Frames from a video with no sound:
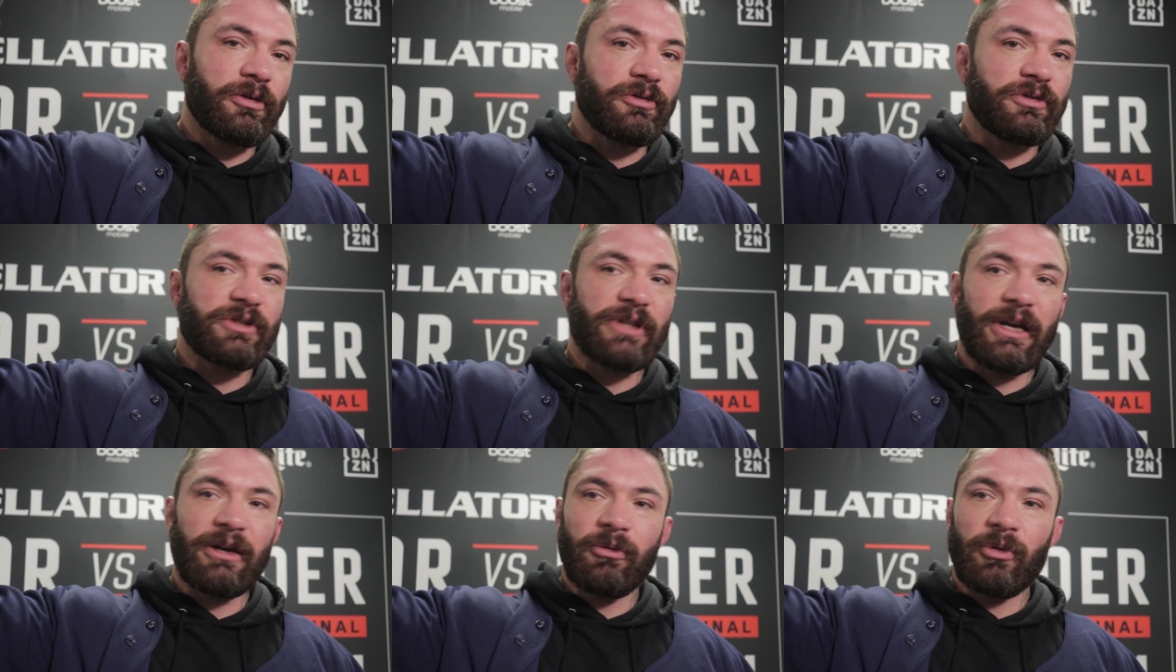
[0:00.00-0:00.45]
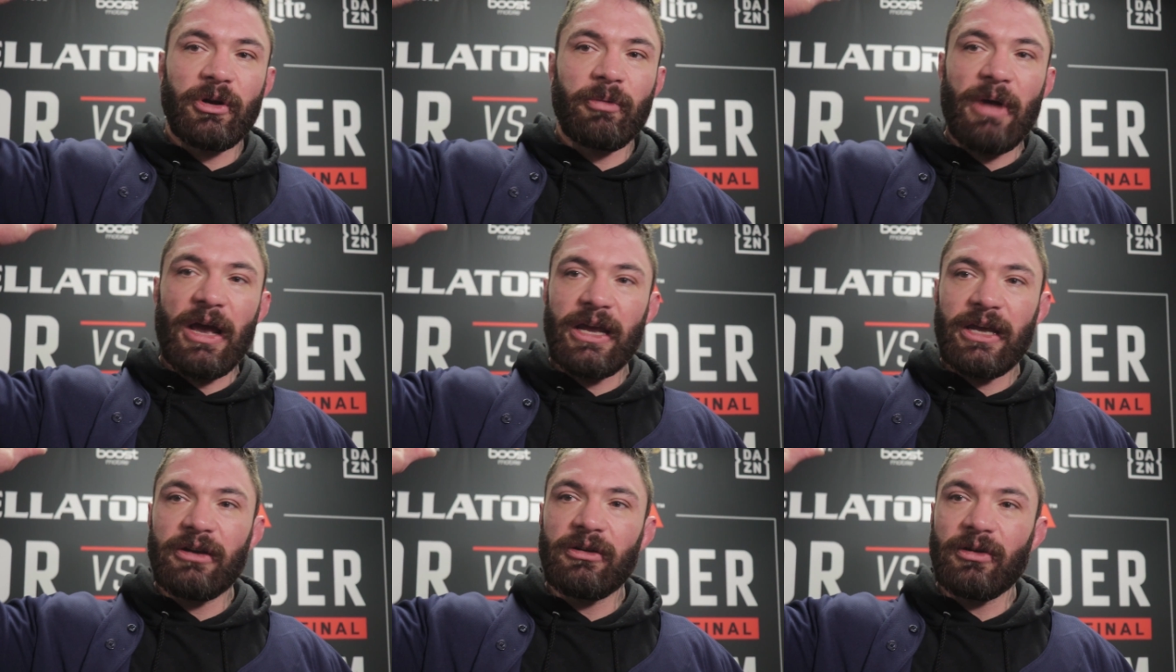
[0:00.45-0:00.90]
who's like one of
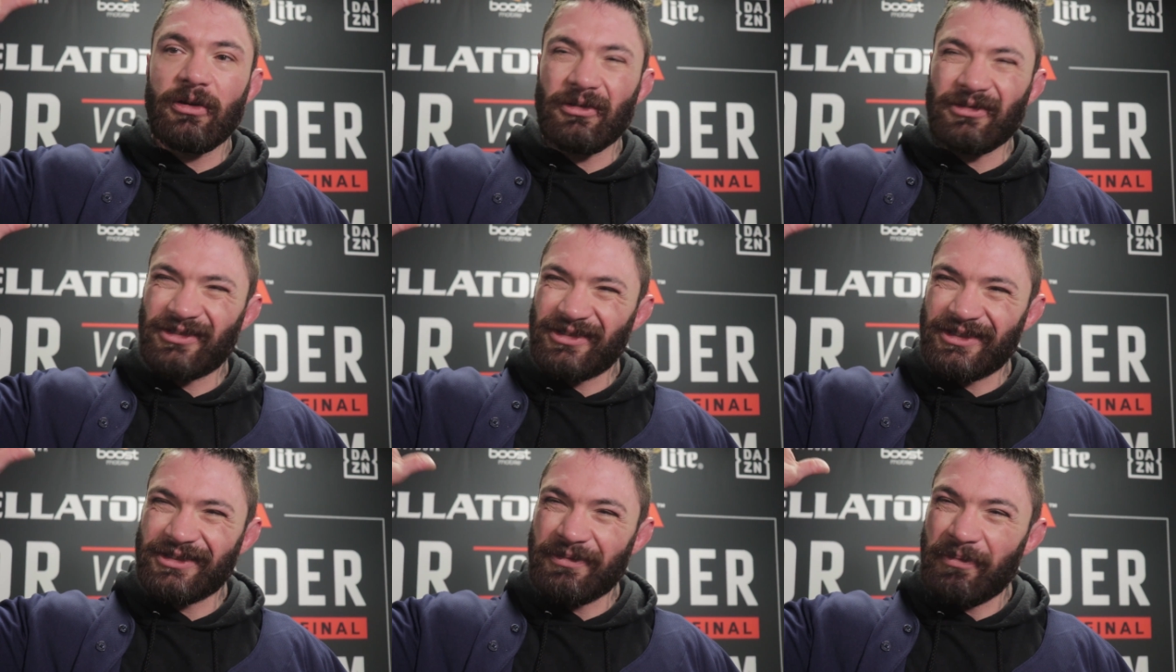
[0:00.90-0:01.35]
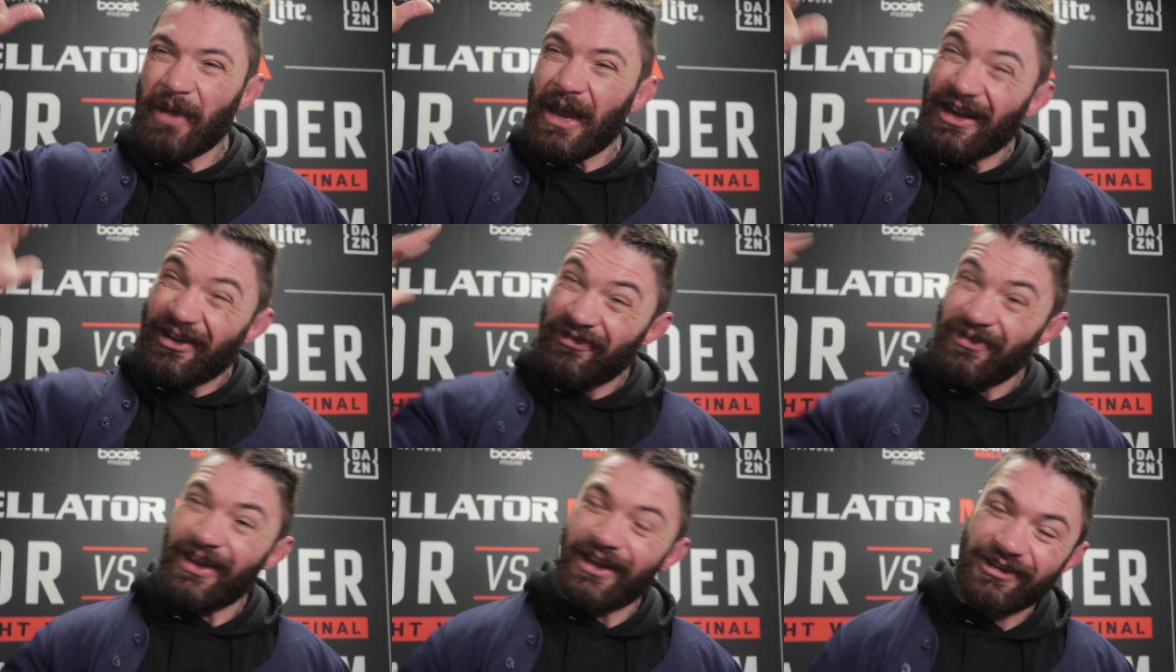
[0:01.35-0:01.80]
my heroes, is the
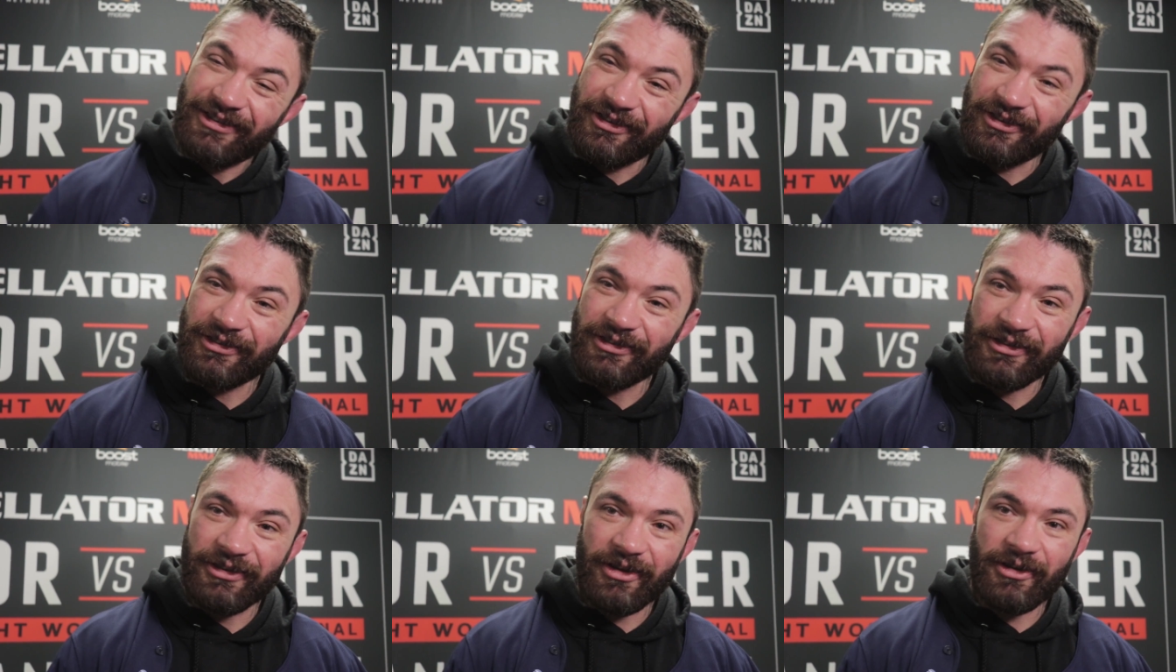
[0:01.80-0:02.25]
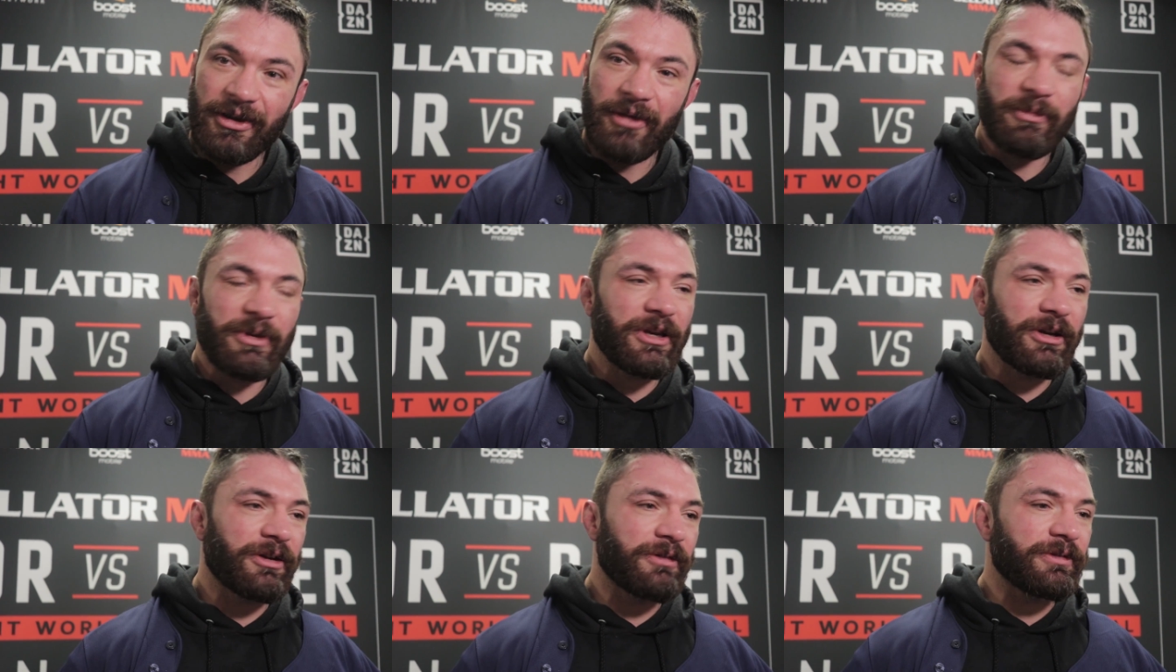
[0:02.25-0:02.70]
main event, dude. You know, and
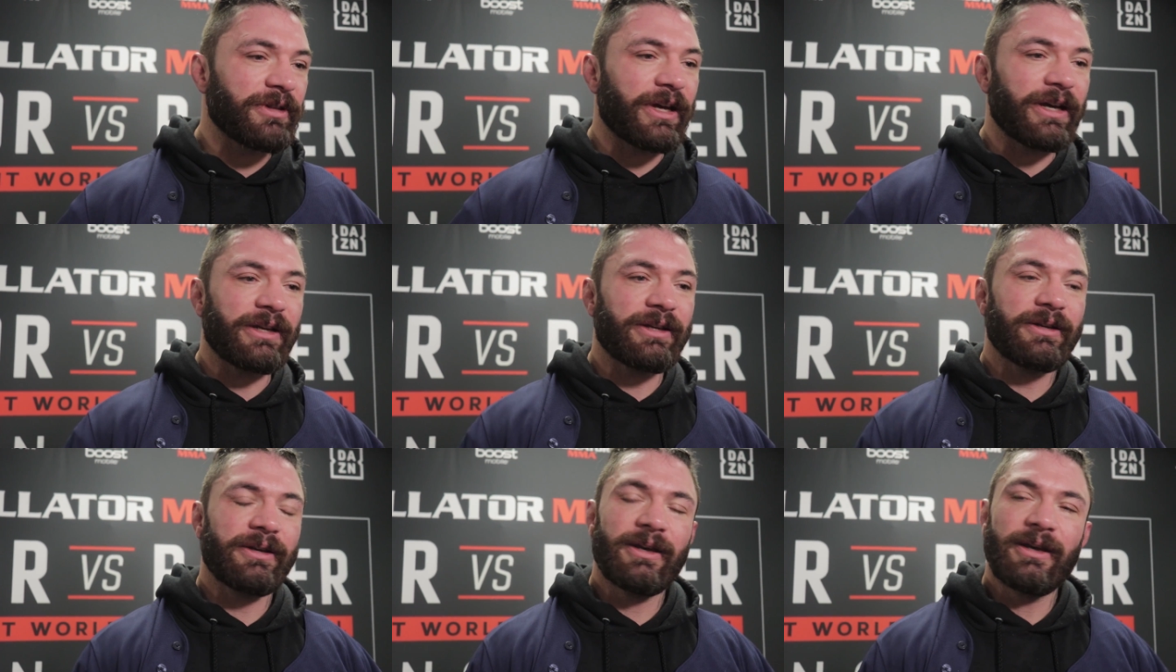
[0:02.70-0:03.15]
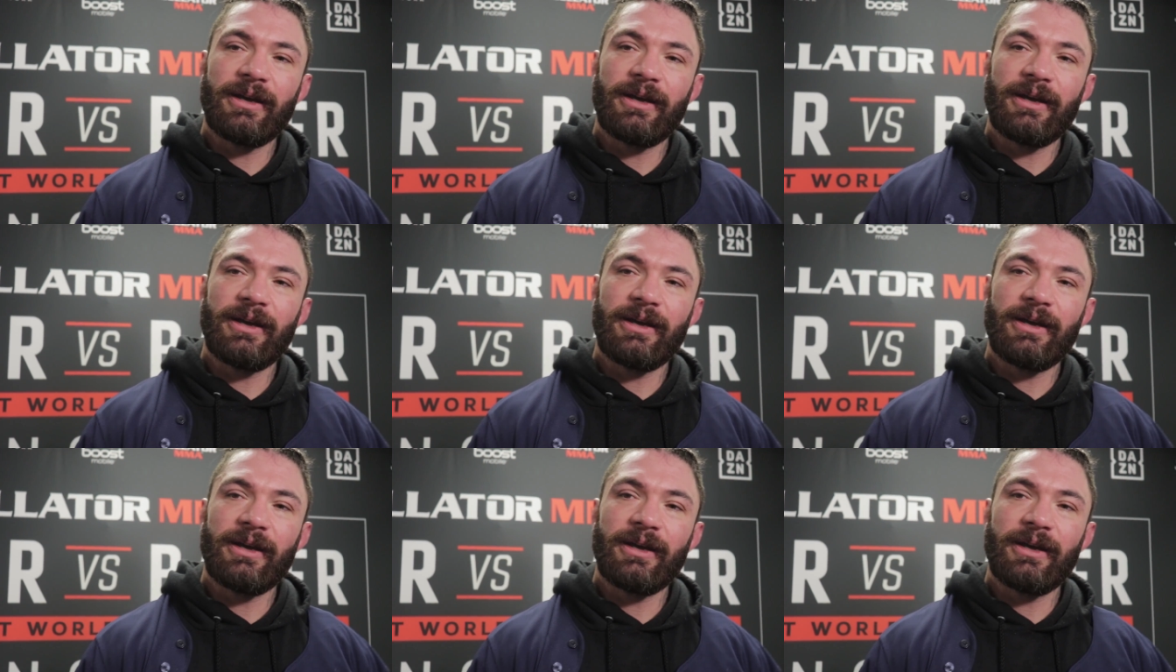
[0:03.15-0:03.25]
I'm here, like,